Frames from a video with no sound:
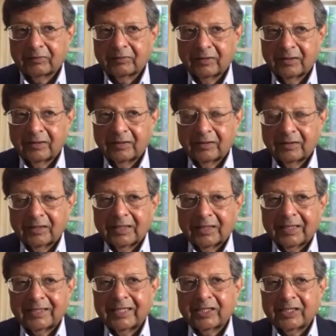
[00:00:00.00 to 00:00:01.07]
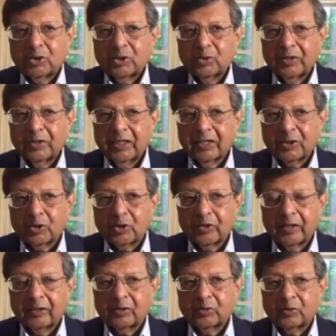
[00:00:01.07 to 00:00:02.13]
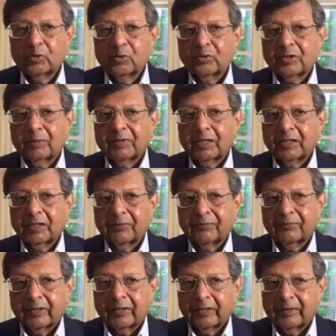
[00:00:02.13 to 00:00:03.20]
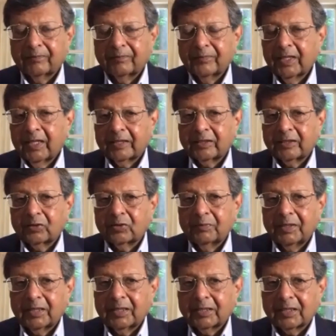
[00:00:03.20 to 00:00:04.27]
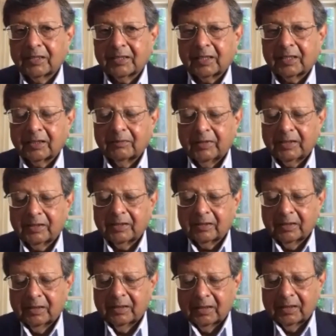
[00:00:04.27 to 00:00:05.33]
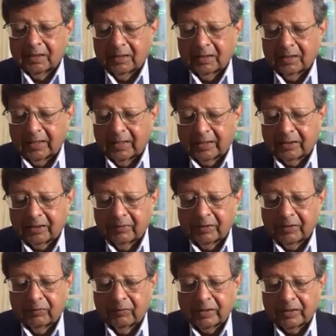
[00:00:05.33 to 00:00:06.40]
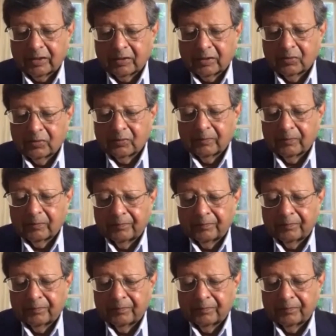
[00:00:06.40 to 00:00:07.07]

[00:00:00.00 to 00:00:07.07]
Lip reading: It gets you an inner strength to do something differently. I think to me, that's a second major activity one can do.